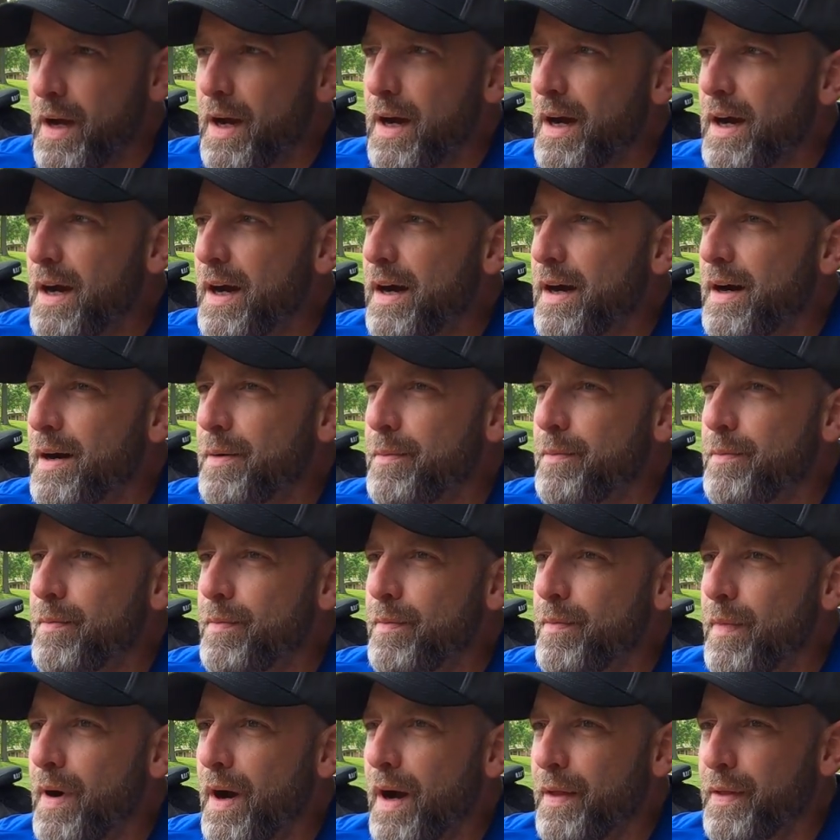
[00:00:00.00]
I
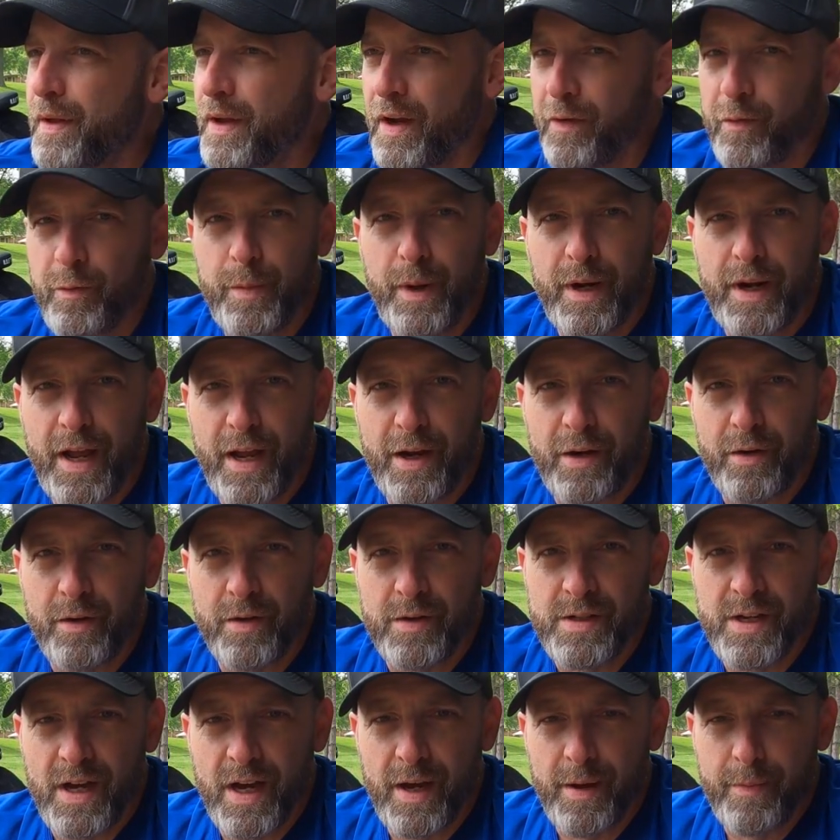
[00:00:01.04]
think everybody had a
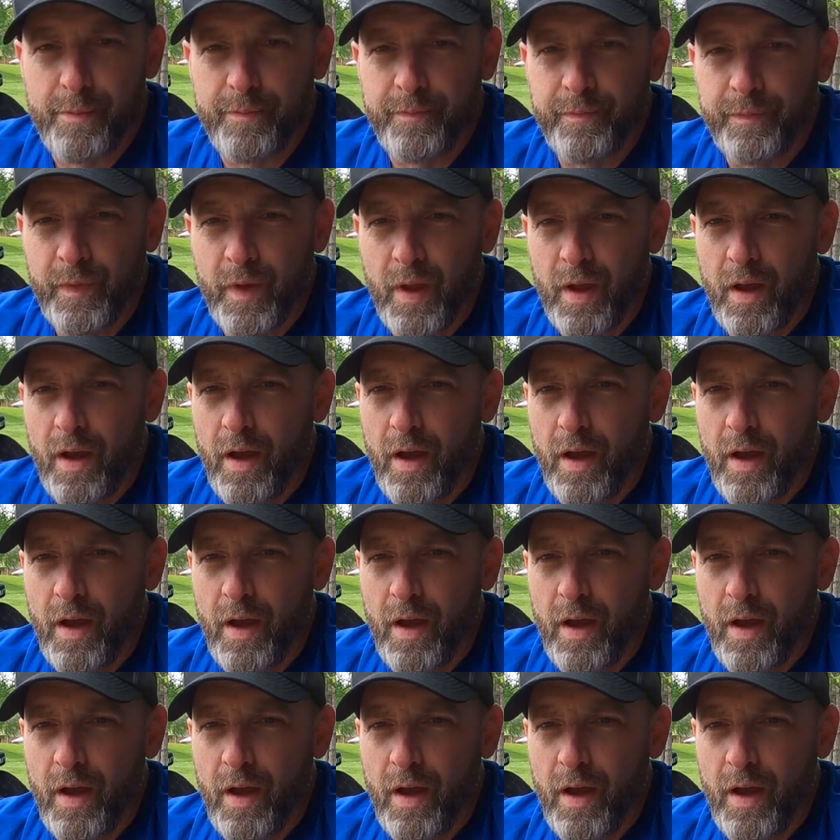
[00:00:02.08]
good time.